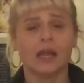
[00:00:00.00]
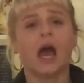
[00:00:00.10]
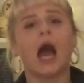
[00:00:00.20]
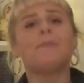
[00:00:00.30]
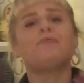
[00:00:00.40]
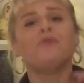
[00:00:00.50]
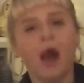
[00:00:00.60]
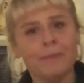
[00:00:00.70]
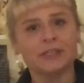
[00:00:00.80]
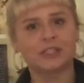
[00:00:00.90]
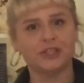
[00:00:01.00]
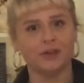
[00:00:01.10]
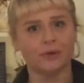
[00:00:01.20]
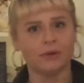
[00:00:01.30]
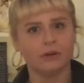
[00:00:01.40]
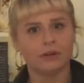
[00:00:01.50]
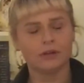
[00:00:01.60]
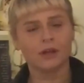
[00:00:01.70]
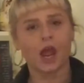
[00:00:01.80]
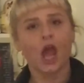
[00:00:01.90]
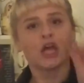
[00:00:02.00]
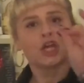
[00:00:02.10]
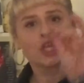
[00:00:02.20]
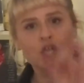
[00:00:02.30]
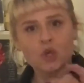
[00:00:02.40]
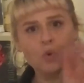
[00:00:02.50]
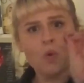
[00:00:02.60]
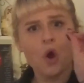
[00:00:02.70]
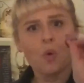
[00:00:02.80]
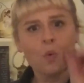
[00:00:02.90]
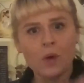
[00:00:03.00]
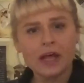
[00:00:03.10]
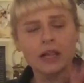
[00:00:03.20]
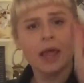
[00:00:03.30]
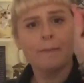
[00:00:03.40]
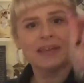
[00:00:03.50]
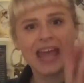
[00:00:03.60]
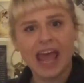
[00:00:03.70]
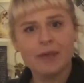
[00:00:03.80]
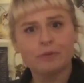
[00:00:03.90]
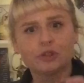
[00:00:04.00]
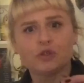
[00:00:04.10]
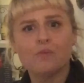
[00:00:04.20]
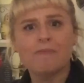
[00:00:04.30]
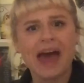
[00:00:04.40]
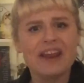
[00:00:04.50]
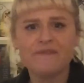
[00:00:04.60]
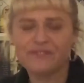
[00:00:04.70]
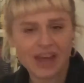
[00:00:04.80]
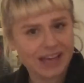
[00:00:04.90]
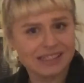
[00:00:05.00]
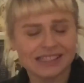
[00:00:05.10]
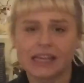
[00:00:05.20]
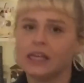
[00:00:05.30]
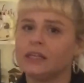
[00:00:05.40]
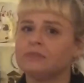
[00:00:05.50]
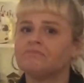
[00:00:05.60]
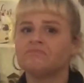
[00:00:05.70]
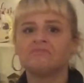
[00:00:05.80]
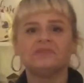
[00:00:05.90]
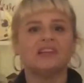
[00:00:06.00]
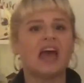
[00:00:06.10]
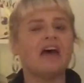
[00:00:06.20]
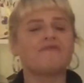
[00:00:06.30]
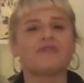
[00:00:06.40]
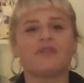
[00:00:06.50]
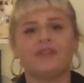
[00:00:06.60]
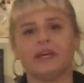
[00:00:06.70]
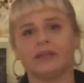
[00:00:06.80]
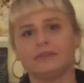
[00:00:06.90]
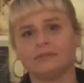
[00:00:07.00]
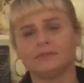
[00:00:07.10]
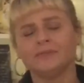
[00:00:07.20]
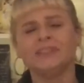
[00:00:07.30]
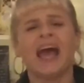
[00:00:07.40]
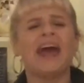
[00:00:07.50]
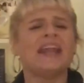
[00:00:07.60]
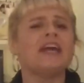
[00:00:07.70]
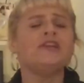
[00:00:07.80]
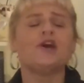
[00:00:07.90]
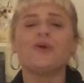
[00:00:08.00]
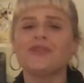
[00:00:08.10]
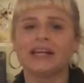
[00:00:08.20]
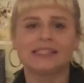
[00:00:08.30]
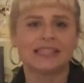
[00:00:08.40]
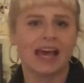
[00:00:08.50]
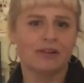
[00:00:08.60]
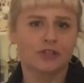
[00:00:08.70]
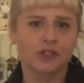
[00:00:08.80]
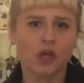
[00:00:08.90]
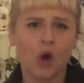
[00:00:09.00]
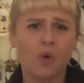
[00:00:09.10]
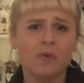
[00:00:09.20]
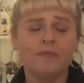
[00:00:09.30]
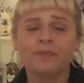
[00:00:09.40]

I promise you, you will be able to manifest everything. And I know that sounds so